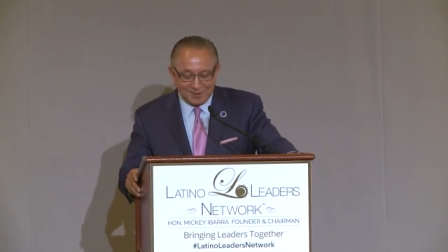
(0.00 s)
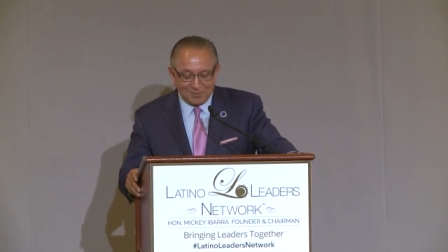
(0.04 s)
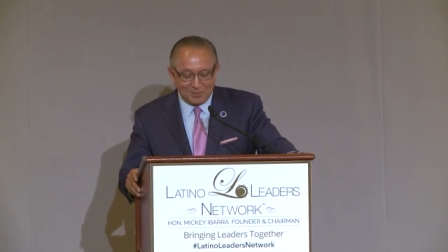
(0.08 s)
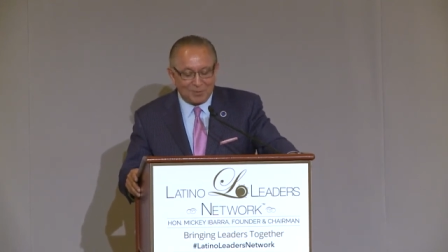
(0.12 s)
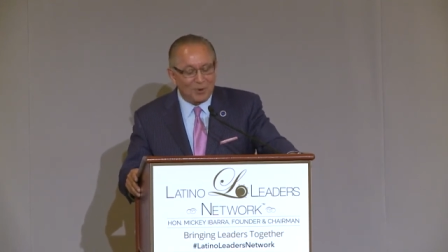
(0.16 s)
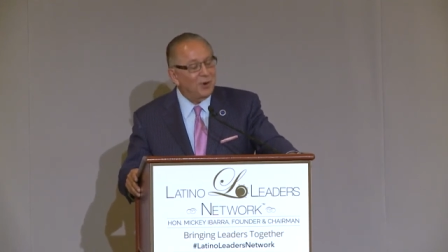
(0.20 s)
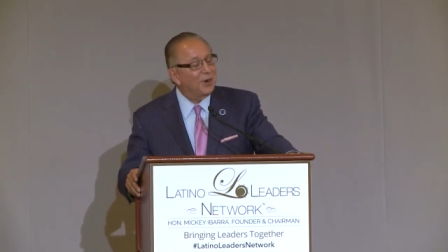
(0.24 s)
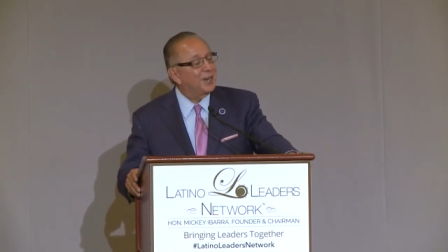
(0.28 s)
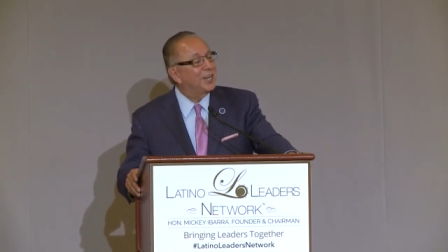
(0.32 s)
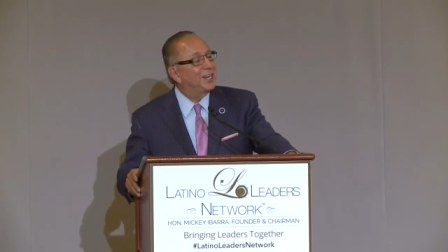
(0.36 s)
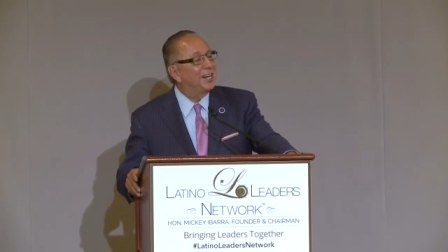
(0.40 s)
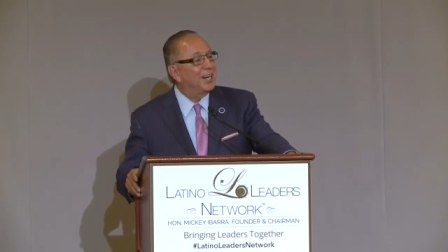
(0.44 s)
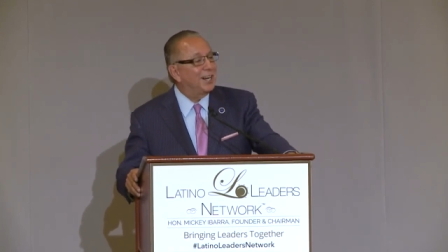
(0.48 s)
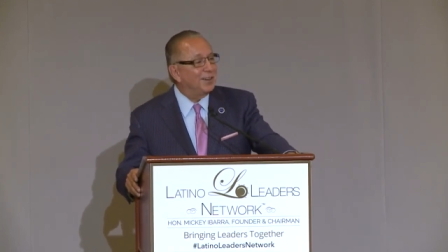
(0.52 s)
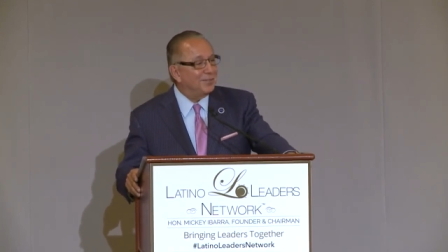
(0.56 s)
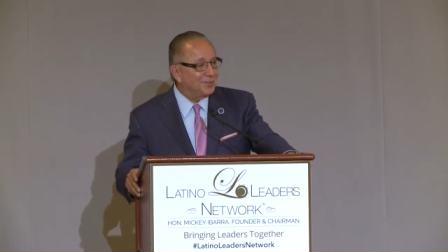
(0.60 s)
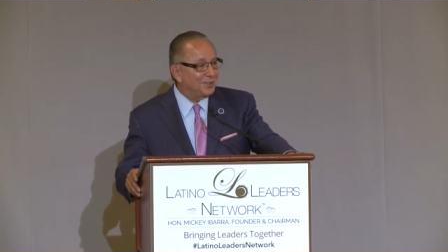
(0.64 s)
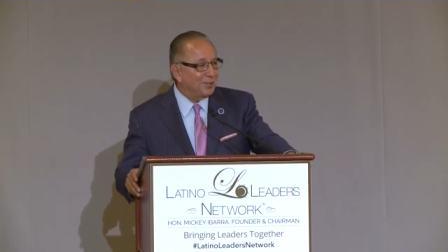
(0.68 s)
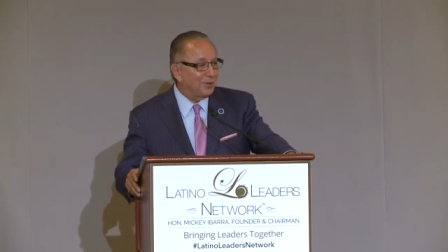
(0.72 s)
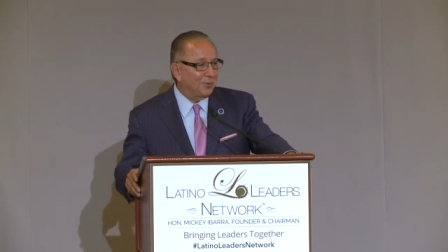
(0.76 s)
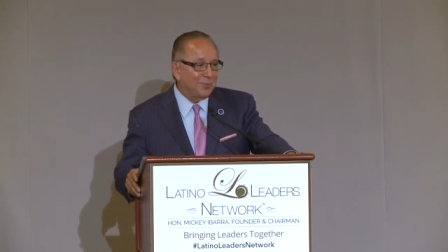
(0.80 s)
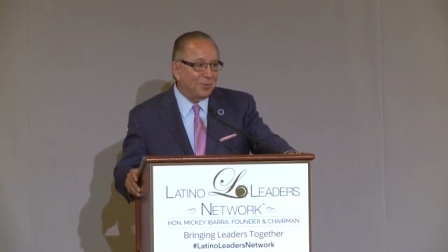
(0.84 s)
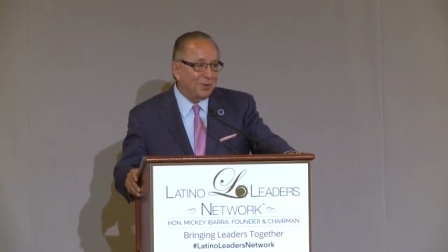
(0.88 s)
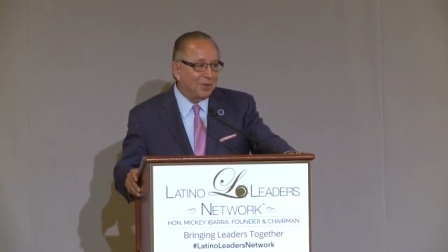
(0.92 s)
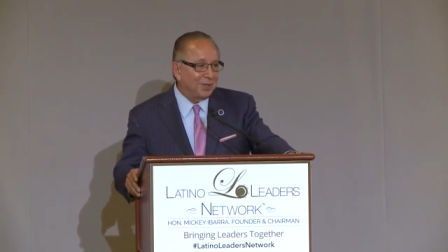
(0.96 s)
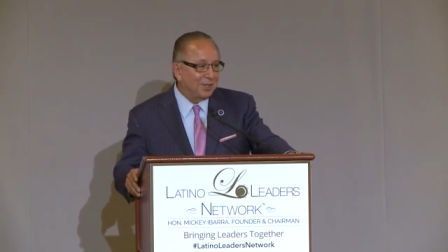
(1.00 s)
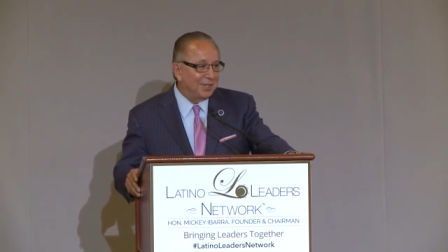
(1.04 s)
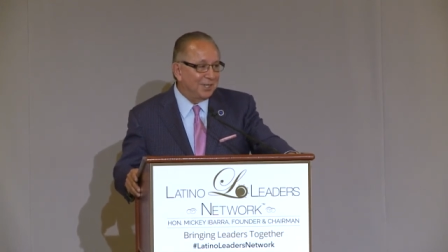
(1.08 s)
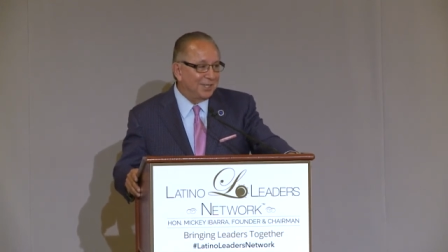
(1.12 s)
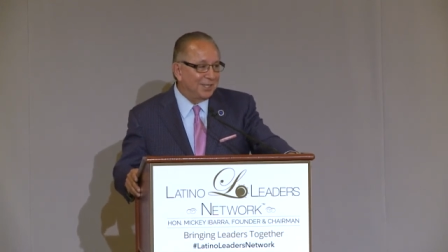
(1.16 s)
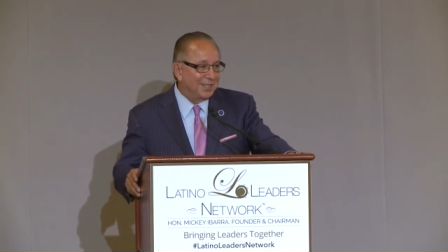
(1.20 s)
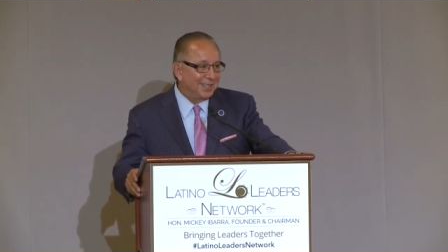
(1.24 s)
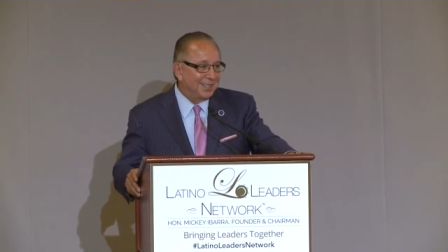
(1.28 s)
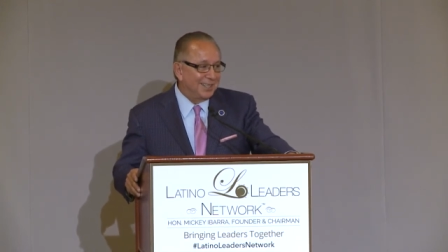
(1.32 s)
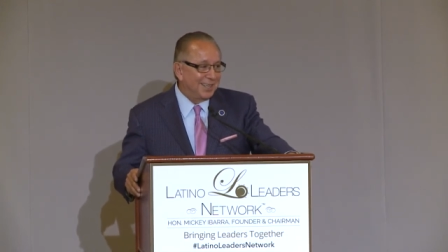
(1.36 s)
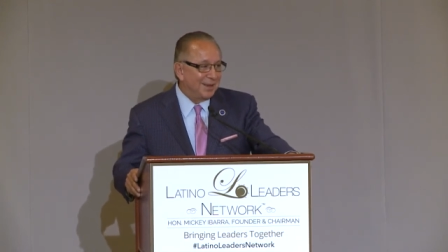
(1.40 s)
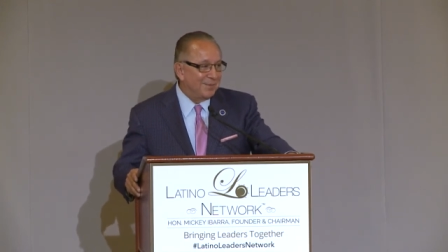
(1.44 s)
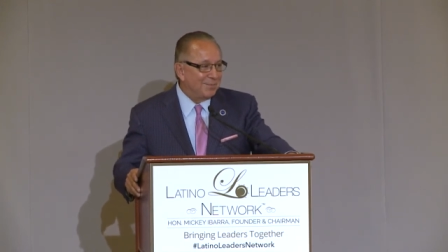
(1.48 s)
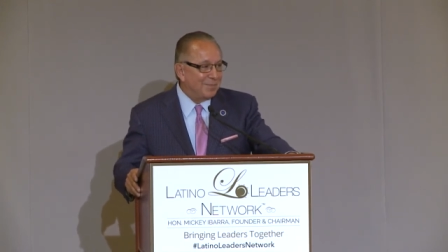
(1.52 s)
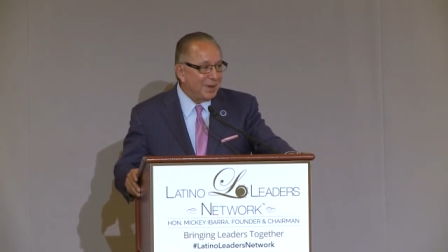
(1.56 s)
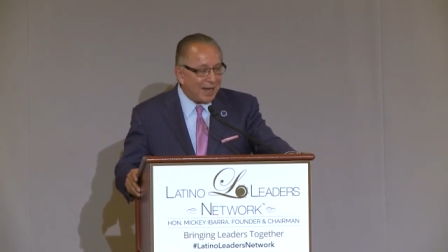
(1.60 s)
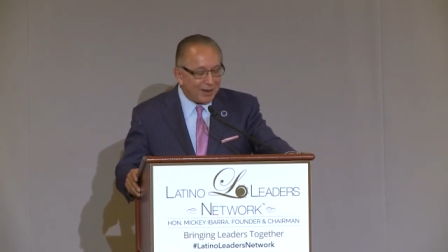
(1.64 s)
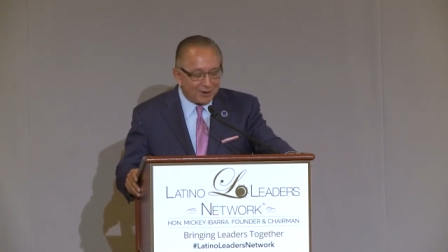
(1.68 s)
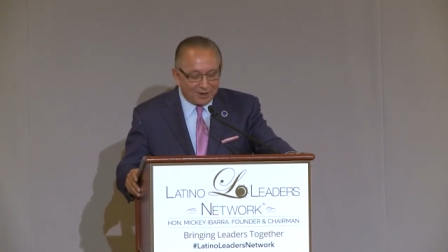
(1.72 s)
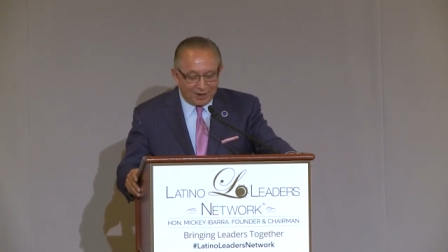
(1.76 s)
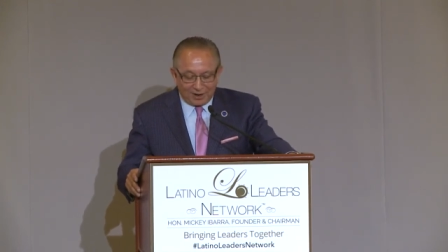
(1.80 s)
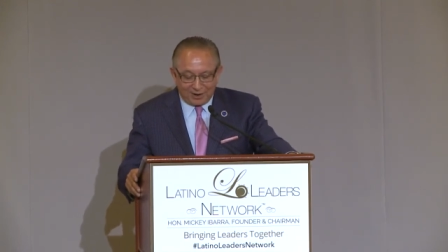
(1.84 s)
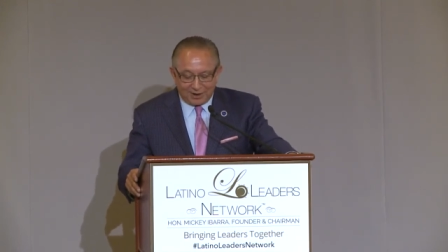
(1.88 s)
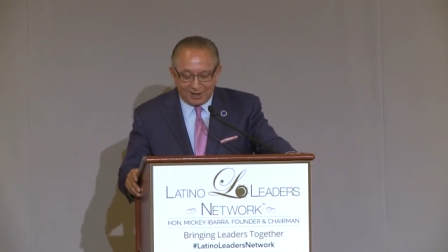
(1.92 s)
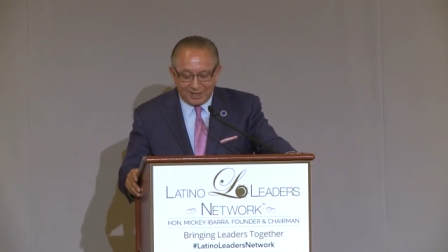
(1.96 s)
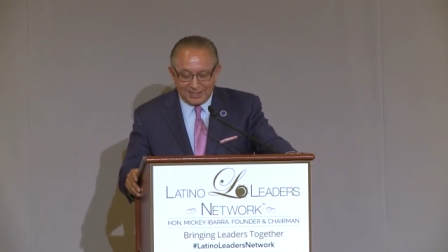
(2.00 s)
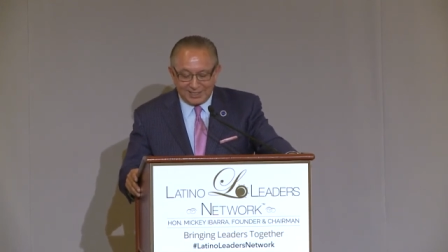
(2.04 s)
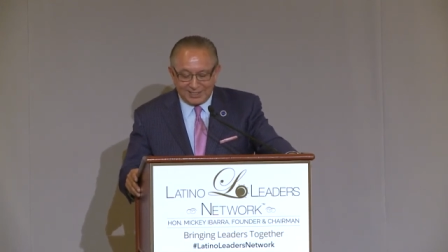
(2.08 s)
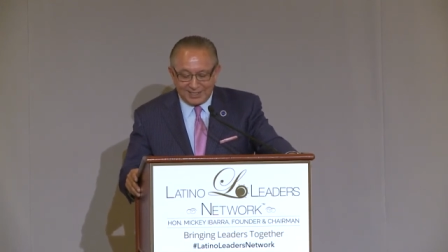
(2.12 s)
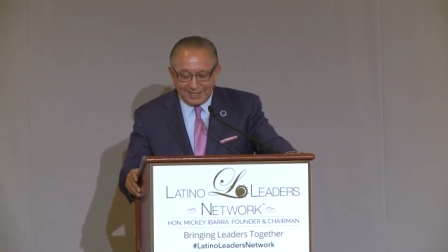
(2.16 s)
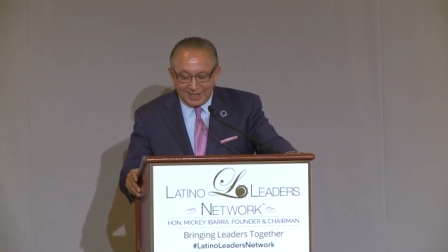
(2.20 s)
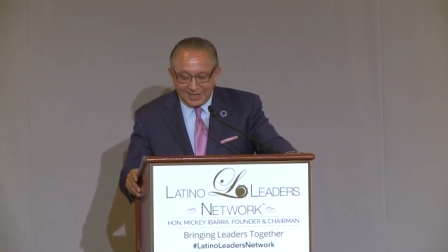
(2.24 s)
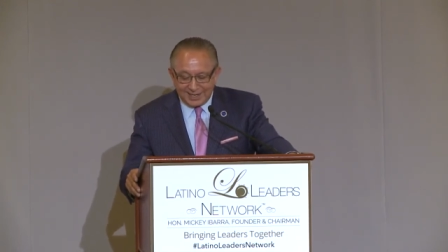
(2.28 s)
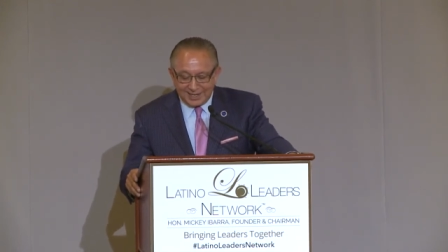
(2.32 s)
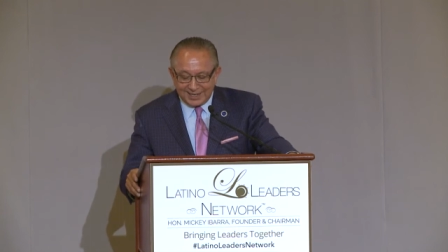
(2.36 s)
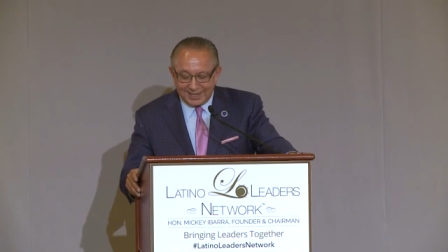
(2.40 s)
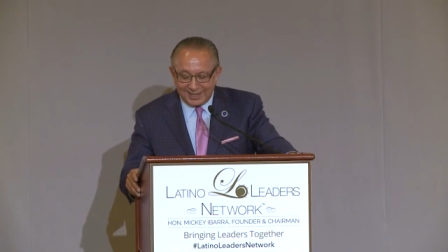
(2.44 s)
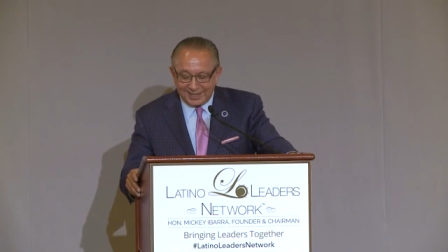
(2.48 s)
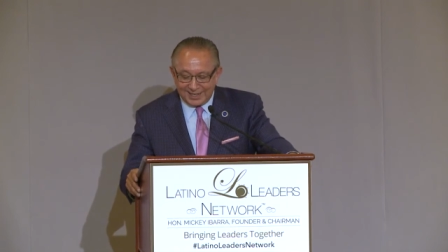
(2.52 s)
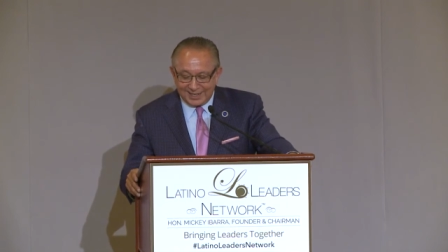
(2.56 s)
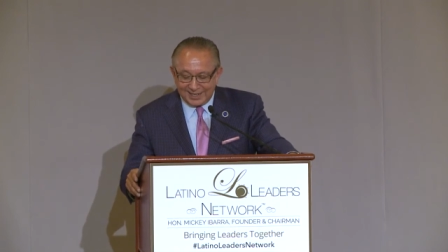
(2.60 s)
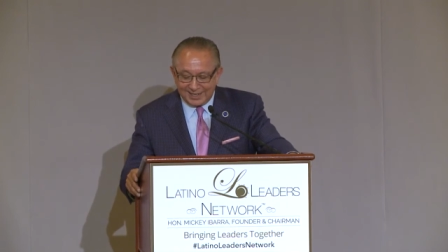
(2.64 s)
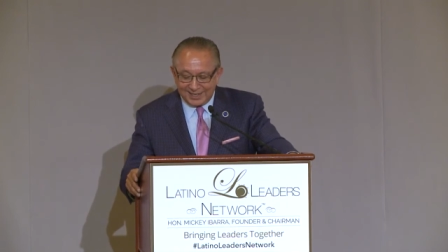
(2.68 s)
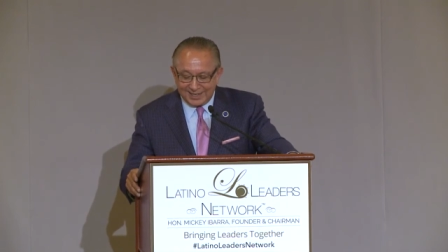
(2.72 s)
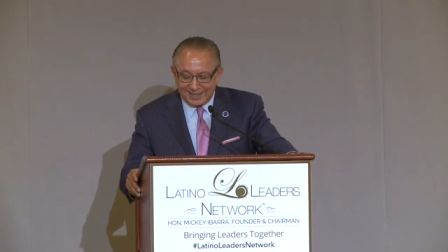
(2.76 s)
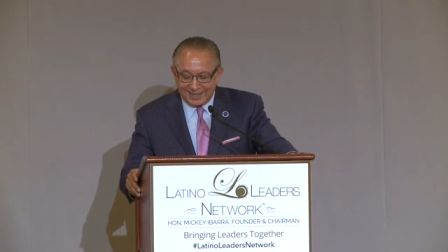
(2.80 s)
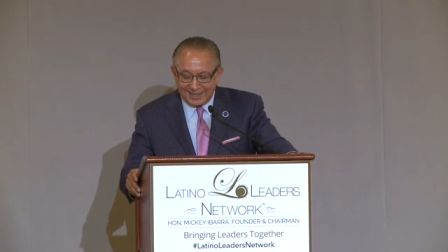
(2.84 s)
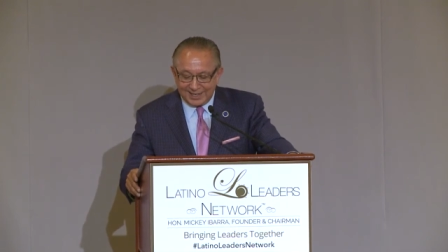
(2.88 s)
more comfortable about our identity.